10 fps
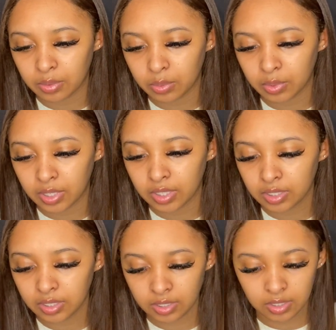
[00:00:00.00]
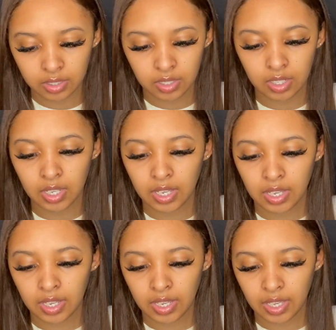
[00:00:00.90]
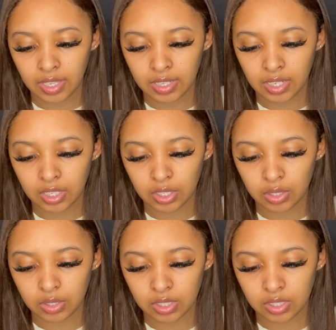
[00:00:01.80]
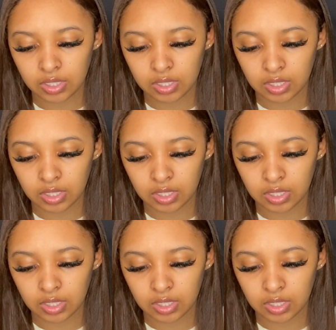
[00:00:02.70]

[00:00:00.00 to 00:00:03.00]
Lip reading: one, and then you just